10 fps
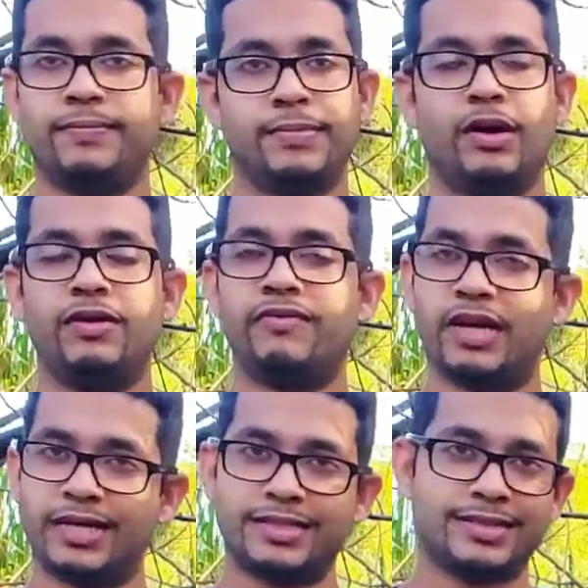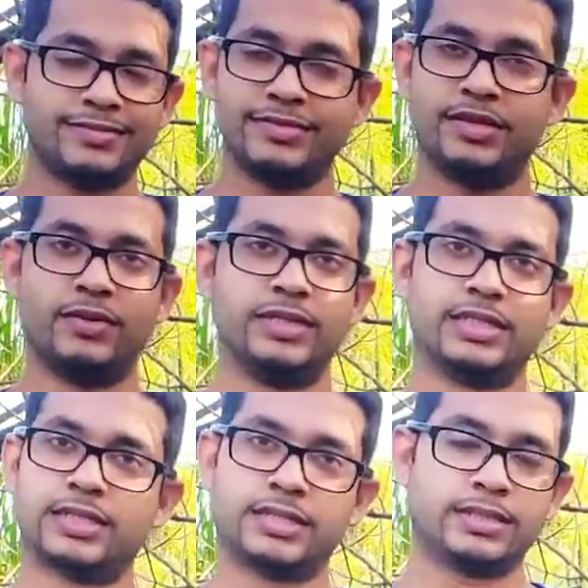All of that,
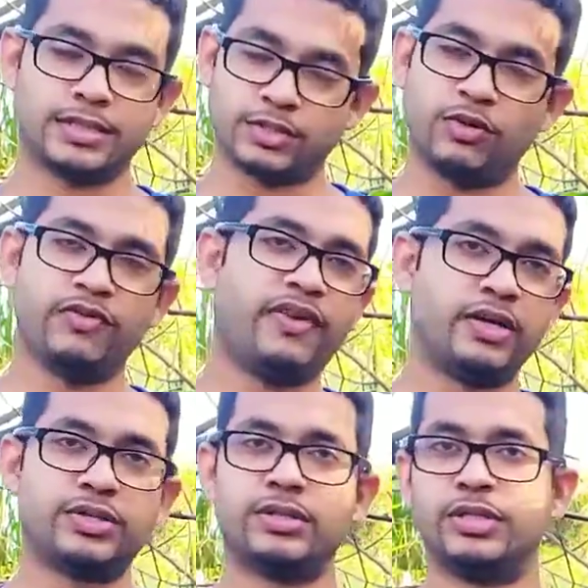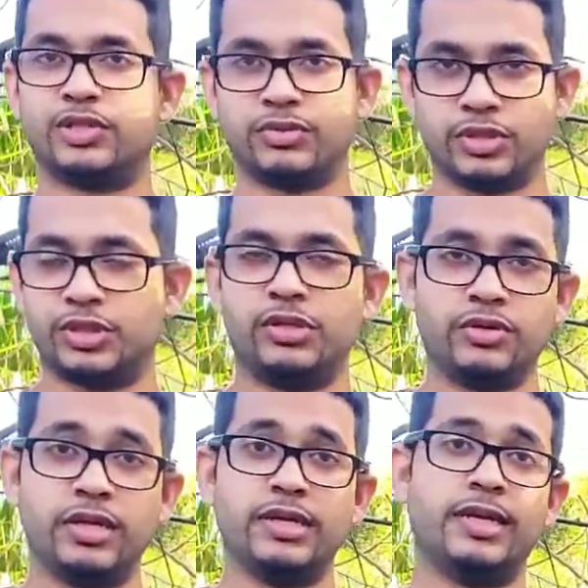it's old-fashioned, it's traditional
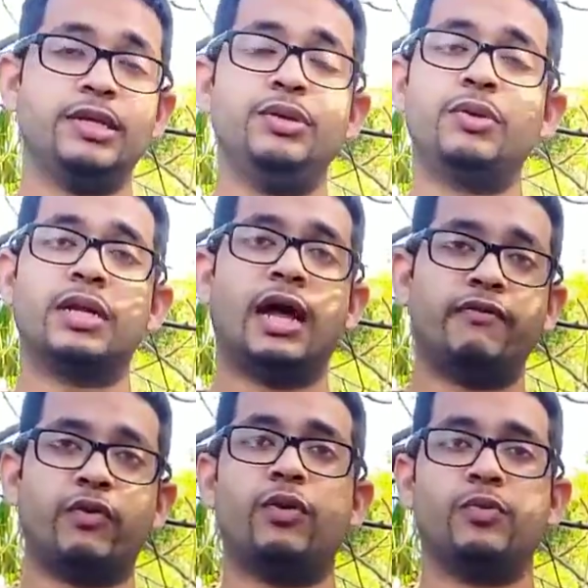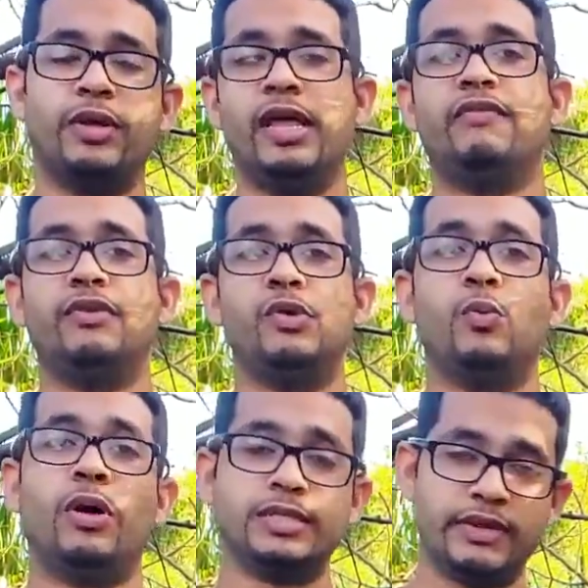thinking. You can have corn whenever you
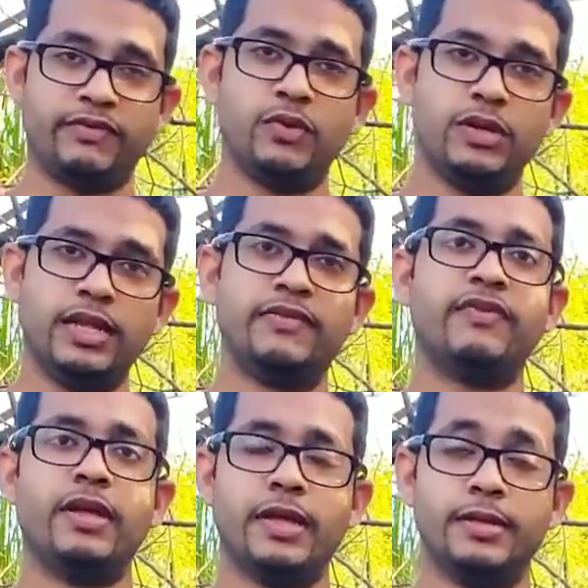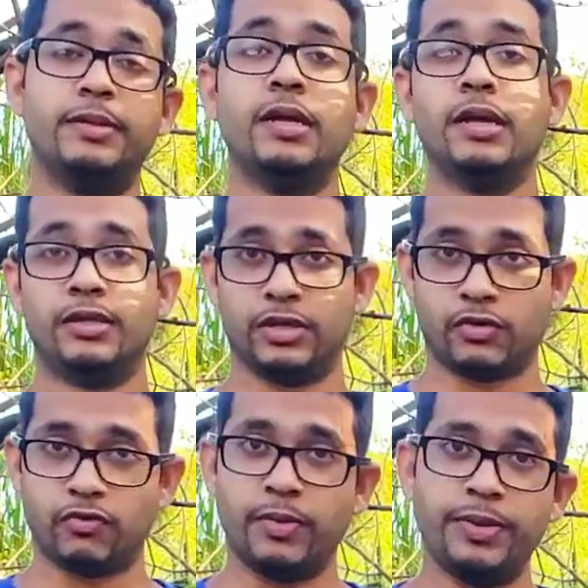want. If you live in the
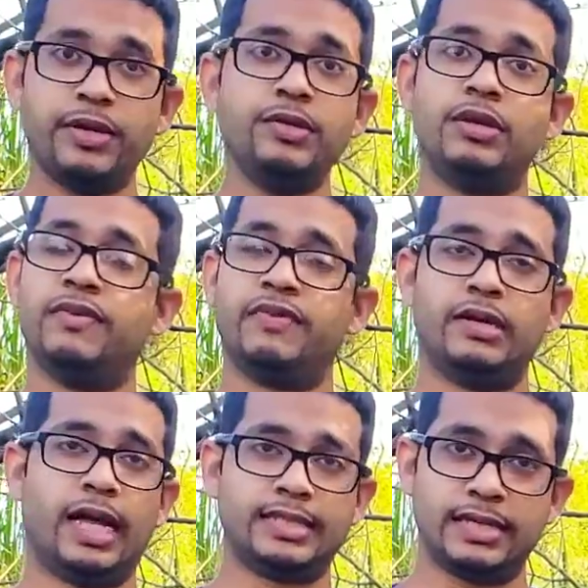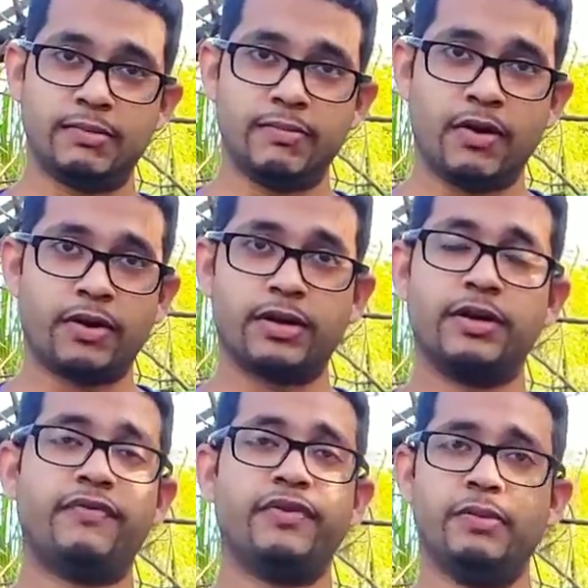Caribbean, you live in Latin America
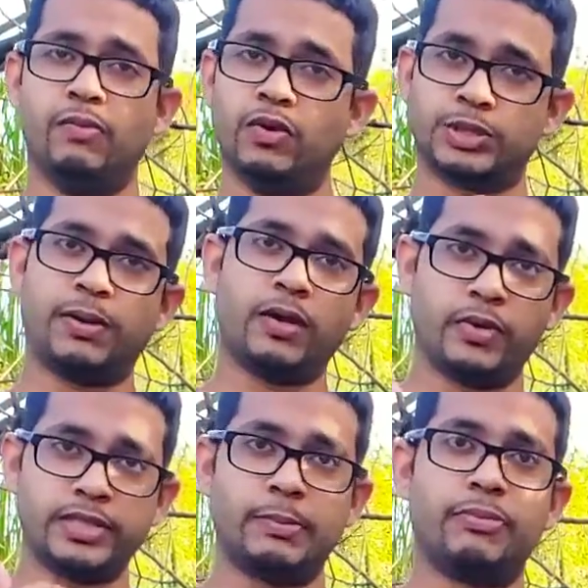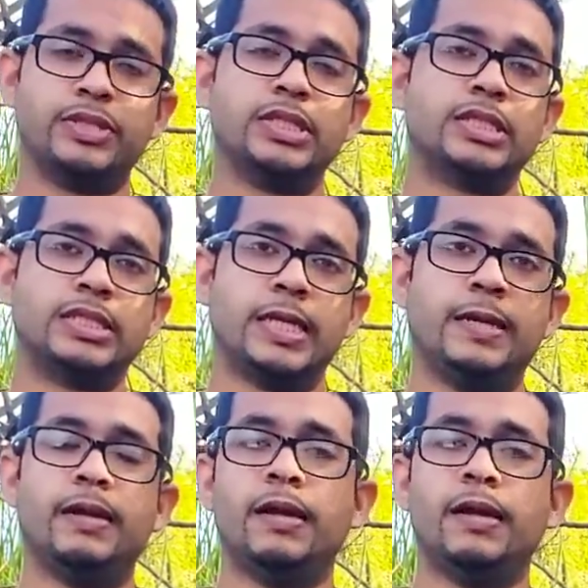for the most part, where temperatures stay